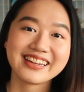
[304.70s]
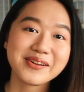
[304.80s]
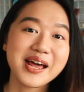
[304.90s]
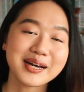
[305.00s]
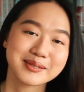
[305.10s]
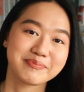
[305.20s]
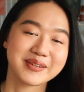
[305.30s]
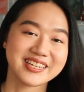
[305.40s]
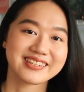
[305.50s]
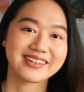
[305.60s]
The next
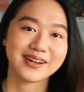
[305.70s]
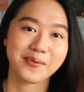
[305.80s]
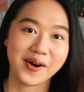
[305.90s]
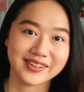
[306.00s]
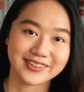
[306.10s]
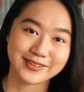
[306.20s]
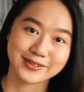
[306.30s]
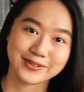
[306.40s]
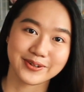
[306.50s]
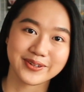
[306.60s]
piece that I wanted to
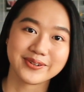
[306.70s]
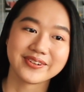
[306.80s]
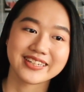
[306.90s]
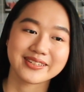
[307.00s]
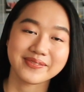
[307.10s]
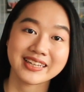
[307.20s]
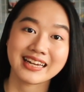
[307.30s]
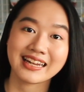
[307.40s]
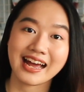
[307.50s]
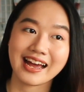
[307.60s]
show you is something
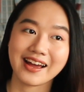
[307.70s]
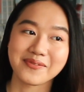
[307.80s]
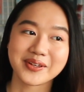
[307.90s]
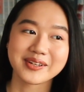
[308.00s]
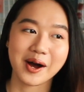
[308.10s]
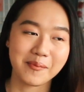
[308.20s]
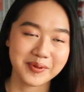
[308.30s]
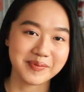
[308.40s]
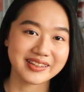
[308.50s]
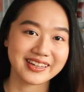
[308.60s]
that I have been
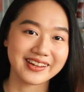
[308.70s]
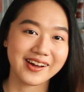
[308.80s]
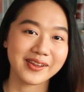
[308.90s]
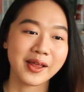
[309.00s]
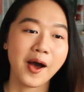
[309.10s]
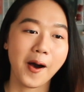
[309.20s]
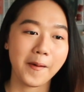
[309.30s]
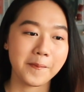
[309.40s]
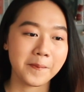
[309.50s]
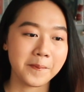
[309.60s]
complimented on
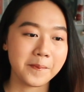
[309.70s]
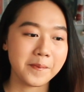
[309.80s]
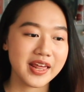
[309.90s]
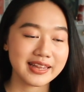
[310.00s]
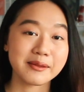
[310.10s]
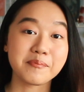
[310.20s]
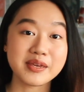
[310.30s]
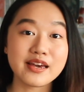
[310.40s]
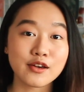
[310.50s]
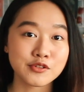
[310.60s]
it
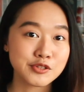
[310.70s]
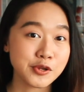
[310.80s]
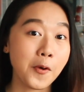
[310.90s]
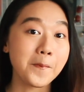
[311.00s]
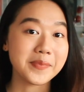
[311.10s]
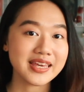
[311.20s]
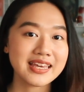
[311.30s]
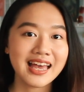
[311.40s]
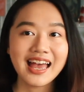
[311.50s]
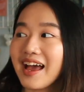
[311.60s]
being so
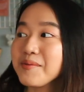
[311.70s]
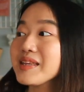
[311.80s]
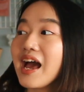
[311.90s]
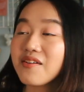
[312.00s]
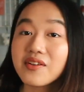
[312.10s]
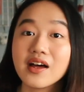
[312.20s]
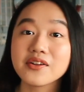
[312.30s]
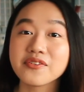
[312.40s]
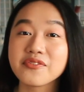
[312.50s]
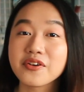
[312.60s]
me. I mean, I have a lot
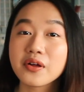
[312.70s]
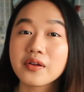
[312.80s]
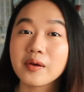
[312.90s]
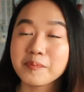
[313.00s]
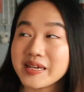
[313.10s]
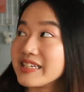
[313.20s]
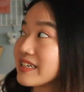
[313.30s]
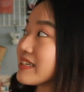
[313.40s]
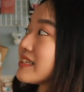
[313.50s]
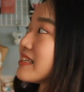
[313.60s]
of
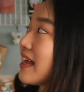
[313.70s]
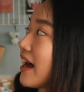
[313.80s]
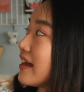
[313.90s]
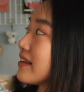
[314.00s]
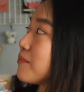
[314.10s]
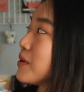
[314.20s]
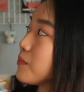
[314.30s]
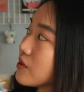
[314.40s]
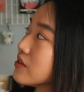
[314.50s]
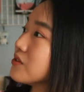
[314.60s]
pieces that
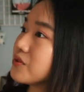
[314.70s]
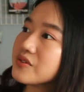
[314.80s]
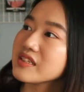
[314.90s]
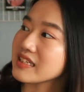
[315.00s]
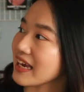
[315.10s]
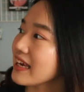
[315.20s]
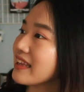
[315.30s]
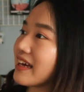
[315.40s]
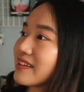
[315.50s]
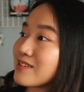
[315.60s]
people do say
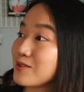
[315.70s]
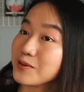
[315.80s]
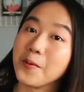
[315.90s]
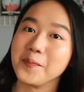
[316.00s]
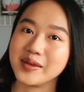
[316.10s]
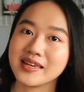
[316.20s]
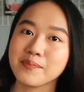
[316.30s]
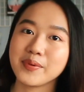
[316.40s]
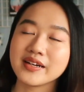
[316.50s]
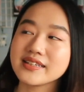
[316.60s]
that is so me,
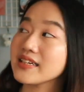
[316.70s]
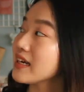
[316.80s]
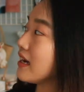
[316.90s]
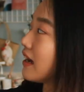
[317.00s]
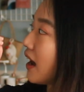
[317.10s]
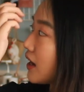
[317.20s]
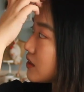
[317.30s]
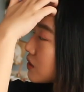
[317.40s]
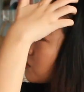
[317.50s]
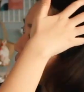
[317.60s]
but I
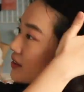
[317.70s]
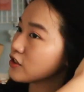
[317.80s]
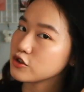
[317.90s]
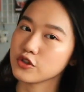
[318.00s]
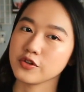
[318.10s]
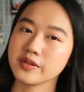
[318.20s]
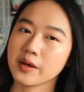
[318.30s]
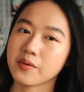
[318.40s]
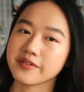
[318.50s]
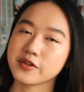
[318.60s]
just wanted to show you
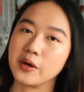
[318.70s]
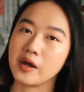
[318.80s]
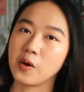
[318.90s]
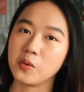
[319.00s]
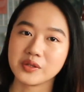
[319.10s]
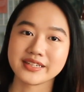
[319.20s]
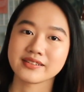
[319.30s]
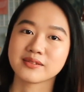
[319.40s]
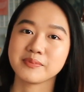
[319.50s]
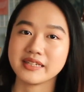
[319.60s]
like one of the
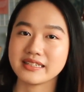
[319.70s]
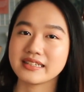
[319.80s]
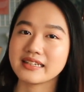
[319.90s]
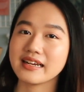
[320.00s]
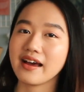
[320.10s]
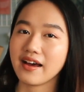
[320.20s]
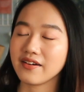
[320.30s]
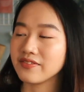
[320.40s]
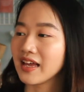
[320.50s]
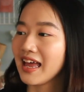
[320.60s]
oldest pieces that I have.